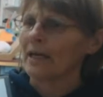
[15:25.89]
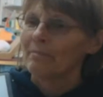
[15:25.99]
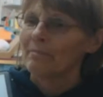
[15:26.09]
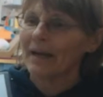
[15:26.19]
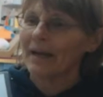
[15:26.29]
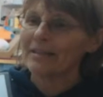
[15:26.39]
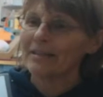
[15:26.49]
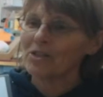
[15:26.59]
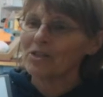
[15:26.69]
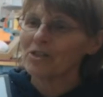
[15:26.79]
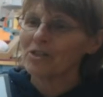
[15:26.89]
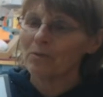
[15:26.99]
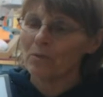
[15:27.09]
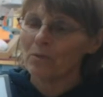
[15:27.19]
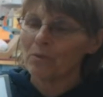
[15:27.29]
My initial
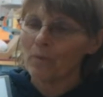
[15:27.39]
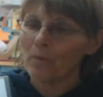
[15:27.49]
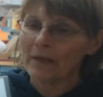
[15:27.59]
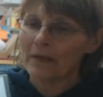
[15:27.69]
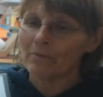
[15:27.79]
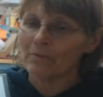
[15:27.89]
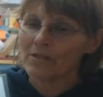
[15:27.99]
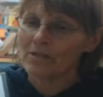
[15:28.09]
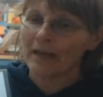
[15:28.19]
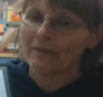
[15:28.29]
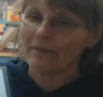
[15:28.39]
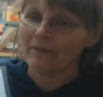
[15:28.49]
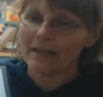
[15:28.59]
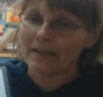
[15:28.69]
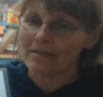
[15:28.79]
hoping was to have it
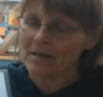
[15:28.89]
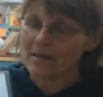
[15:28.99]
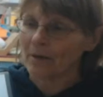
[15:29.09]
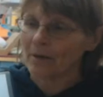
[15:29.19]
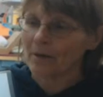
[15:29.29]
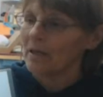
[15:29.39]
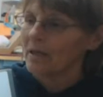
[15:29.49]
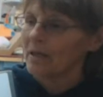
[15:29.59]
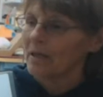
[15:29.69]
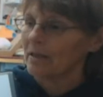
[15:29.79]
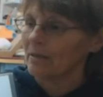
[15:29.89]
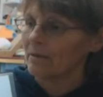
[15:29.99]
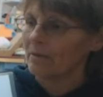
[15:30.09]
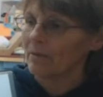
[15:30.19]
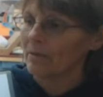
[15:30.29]
late summer, and then
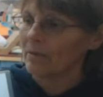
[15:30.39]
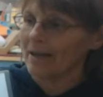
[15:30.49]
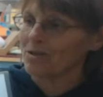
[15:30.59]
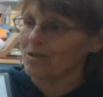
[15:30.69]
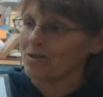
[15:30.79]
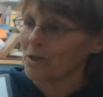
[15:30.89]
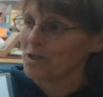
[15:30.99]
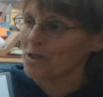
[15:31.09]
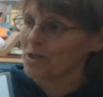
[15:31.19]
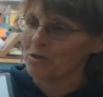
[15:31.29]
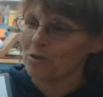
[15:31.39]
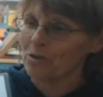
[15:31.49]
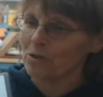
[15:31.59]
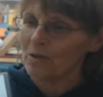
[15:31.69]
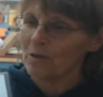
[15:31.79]
we had to push it
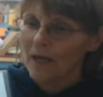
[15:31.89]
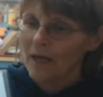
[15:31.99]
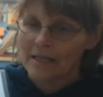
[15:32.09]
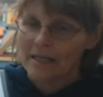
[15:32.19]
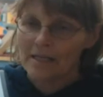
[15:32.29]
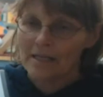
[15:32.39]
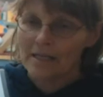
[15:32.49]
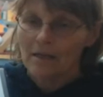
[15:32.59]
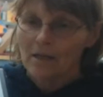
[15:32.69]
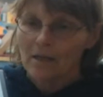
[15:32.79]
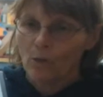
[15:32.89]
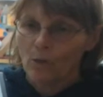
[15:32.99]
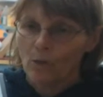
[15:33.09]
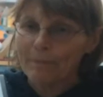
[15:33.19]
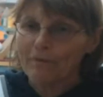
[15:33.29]
to, I said, the
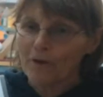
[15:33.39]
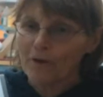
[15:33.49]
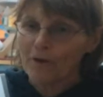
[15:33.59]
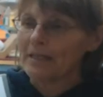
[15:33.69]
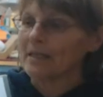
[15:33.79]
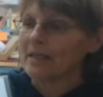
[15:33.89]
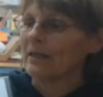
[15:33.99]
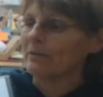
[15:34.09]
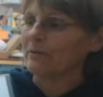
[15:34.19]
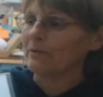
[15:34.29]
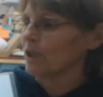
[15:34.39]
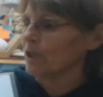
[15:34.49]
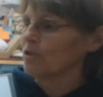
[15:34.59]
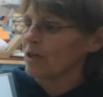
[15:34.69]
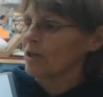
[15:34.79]
week before Thanksgiving, we're going to
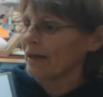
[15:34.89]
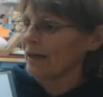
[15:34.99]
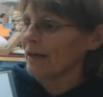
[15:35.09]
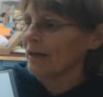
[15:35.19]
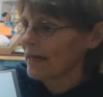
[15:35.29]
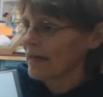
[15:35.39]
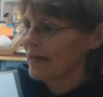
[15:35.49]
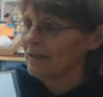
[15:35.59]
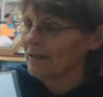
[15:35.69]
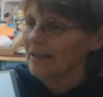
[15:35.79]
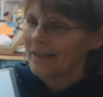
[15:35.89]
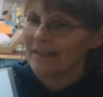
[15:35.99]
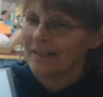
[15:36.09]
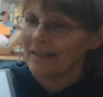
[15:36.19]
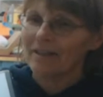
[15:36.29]
try to have these out. And
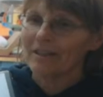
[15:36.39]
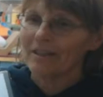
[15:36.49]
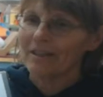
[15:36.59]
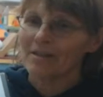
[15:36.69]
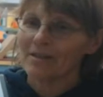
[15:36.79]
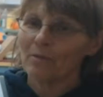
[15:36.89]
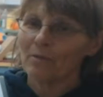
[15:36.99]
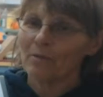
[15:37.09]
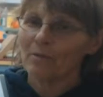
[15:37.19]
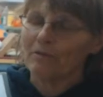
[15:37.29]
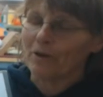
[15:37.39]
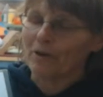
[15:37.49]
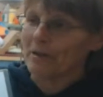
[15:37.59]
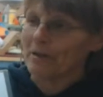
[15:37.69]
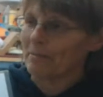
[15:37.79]
now it is a week before
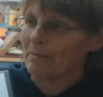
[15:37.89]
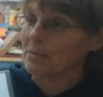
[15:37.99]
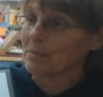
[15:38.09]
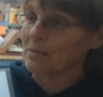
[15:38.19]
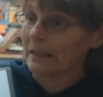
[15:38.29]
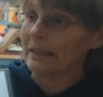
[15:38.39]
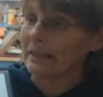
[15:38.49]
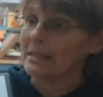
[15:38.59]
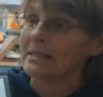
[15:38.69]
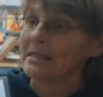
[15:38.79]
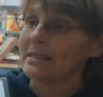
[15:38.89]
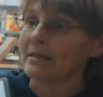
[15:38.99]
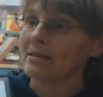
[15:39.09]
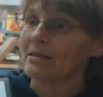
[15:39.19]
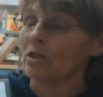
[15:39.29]
Christmas, but it's taken
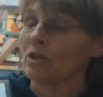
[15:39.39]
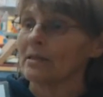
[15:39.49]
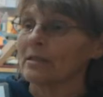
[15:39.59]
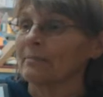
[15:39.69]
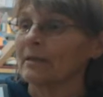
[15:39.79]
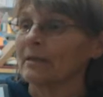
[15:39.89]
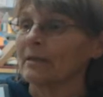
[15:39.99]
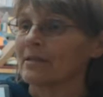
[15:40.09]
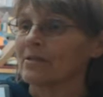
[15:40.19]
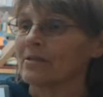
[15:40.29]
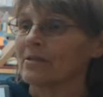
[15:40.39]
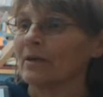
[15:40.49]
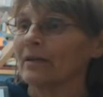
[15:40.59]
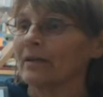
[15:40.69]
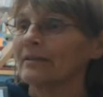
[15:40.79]
us a long time to get this
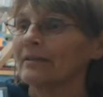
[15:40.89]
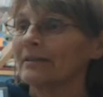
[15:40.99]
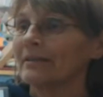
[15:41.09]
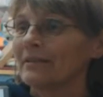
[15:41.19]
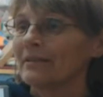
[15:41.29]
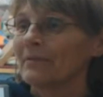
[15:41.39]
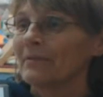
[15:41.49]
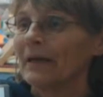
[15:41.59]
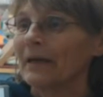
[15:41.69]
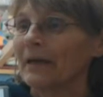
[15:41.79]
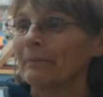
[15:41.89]
going. Yeah.